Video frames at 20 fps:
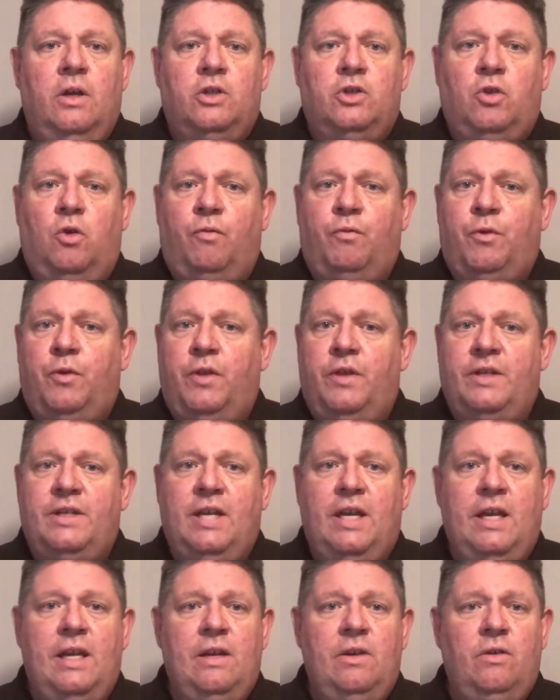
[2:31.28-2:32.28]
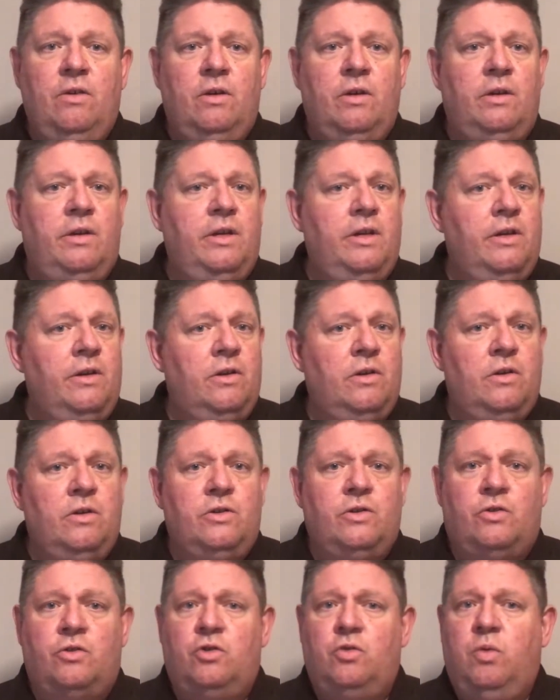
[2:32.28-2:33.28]
So for the 10
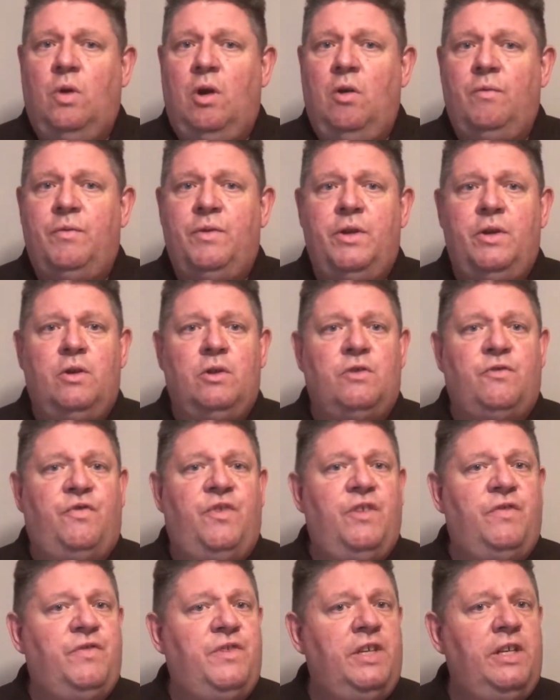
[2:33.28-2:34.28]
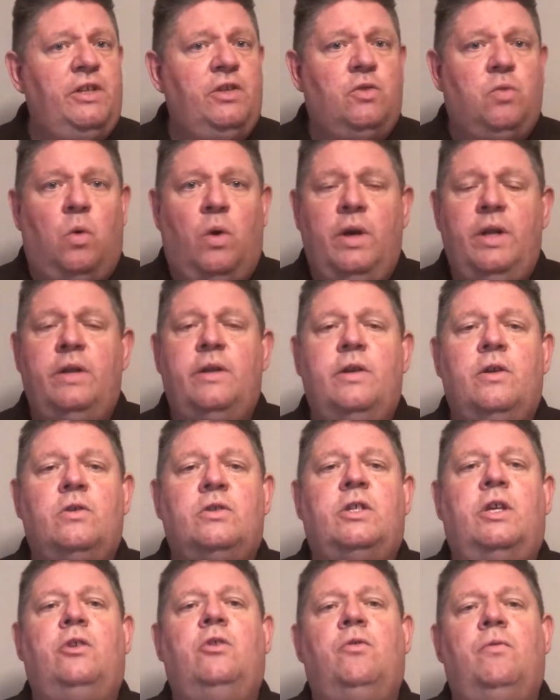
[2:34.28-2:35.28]
years or 12 years, 15, 20
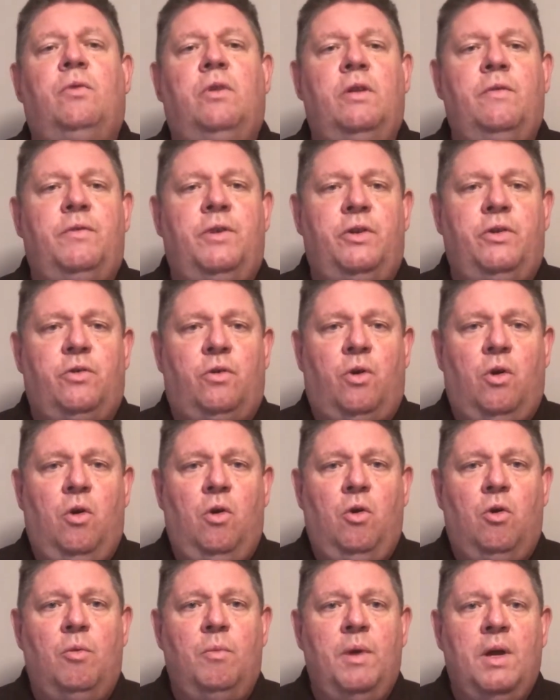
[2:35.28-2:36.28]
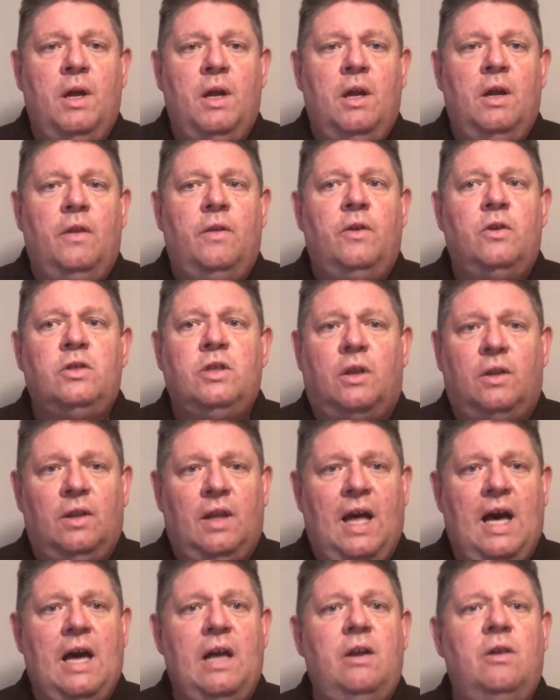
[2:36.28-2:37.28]
years that you've lived in your home, there's a
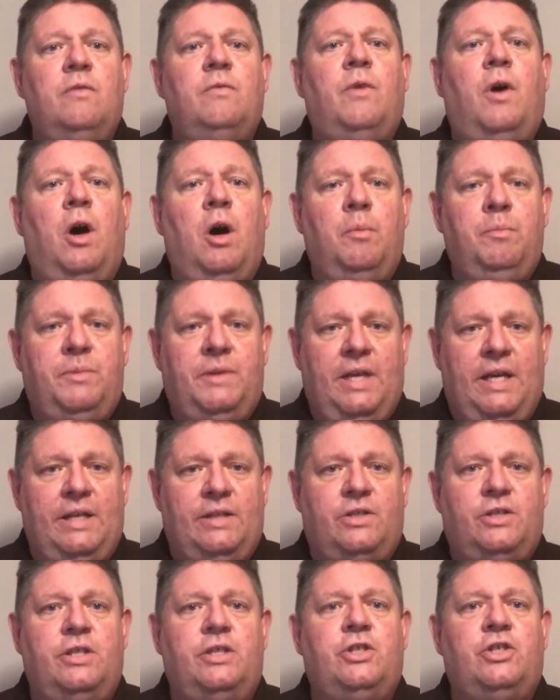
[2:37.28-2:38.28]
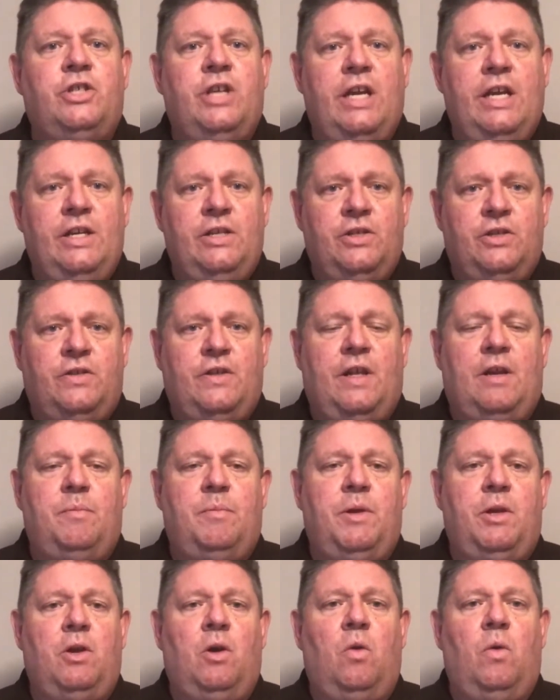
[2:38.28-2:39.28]
lot of updates and changes that
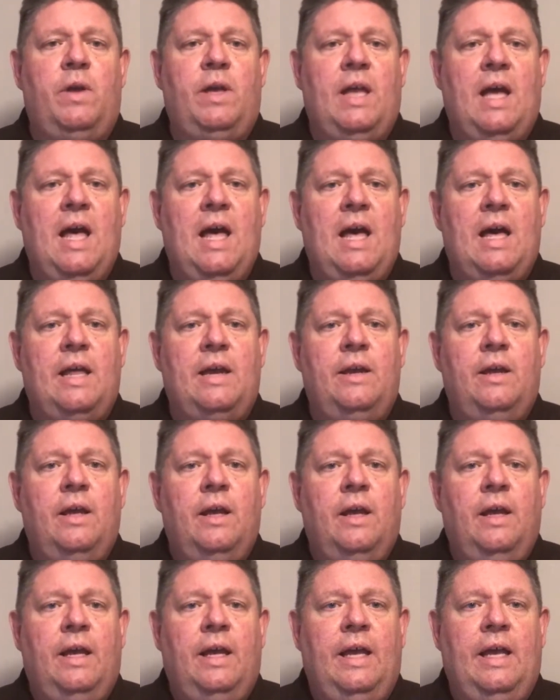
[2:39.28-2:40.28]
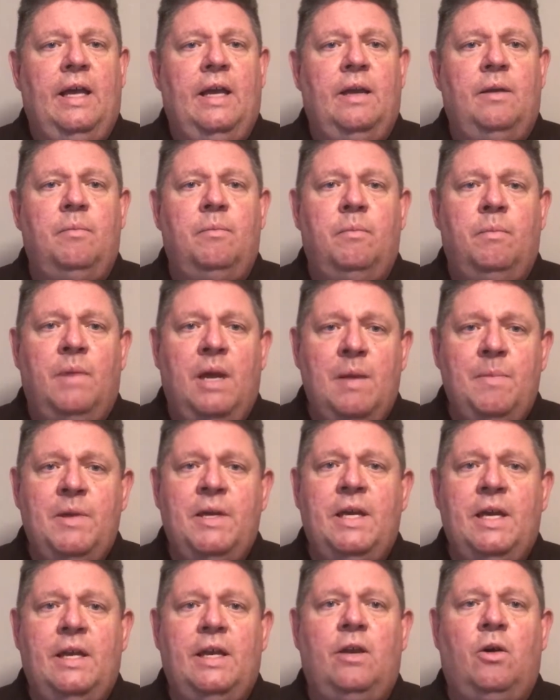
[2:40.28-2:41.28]
have been going on, and
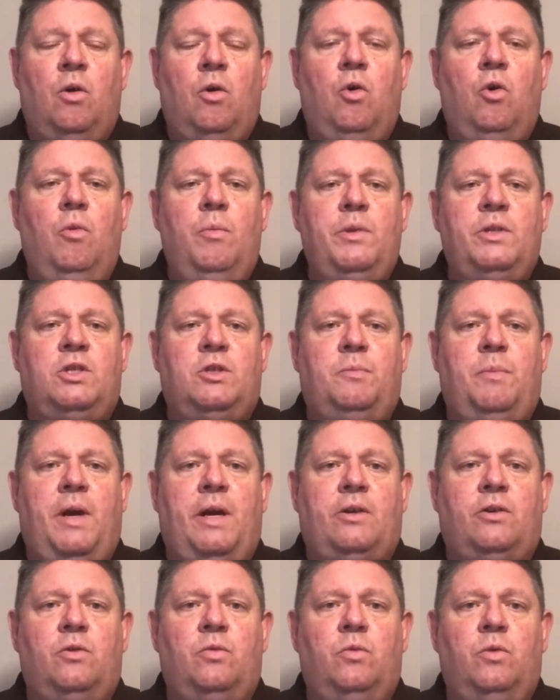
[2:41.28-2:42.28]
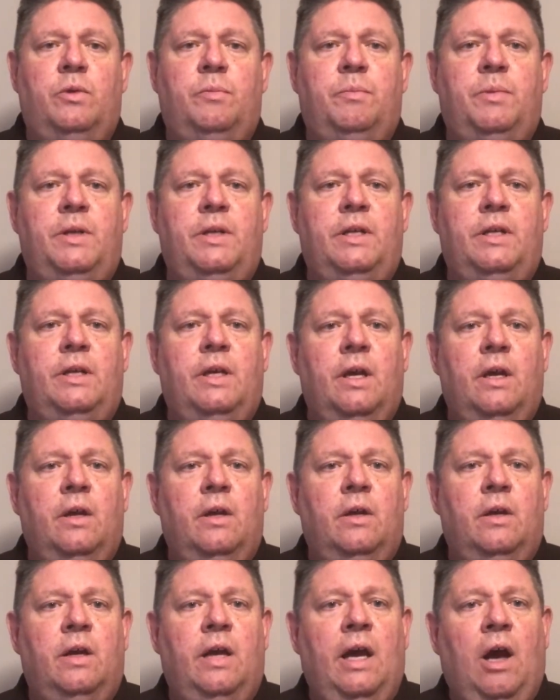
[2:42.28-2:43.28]
maybe getting a home inspector would be
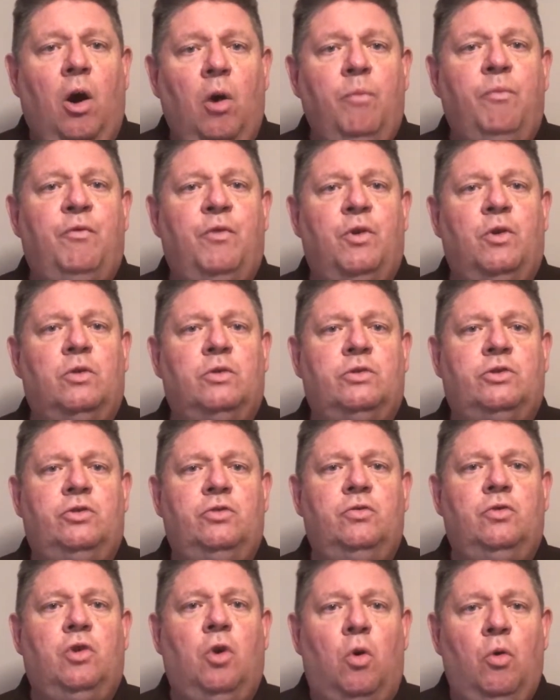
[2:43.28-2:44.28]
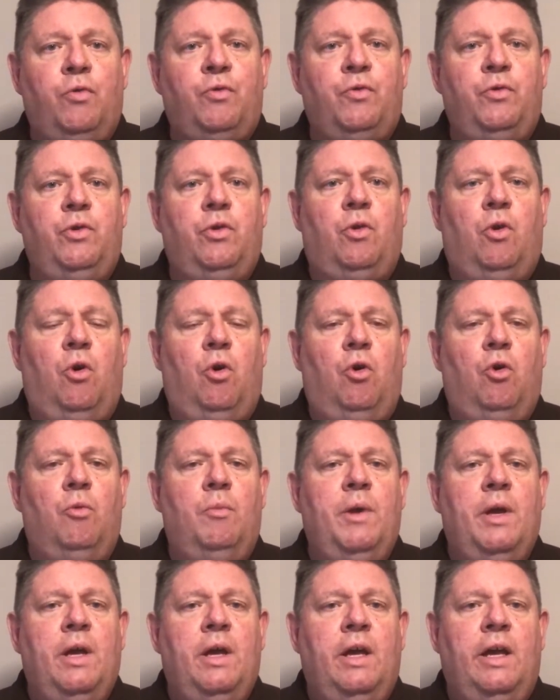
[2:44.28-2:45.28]
helpful to go through your
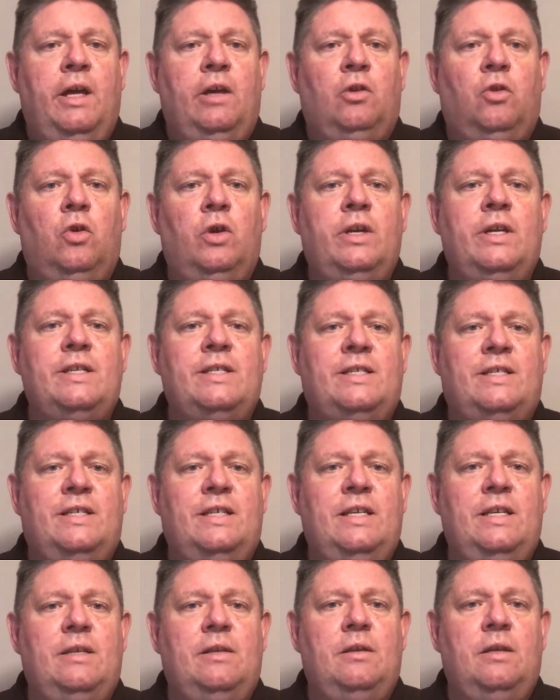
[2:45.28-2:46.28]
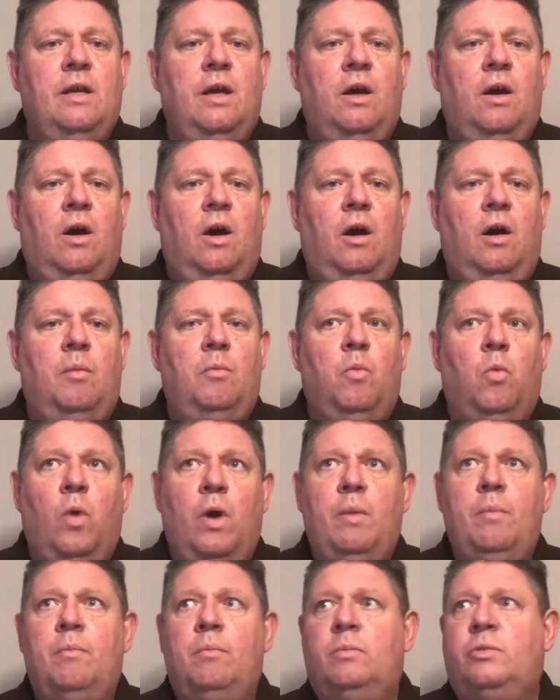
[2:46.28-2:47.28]
home and look and see
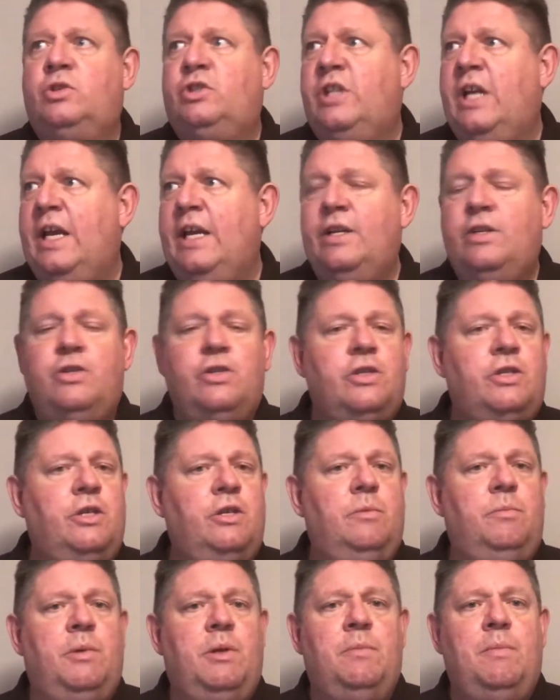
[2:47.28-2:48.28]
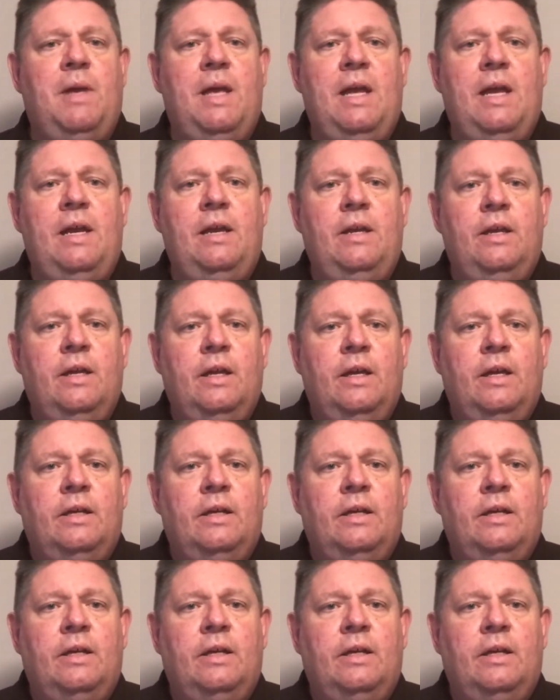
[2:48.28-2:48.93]
what changes can be made.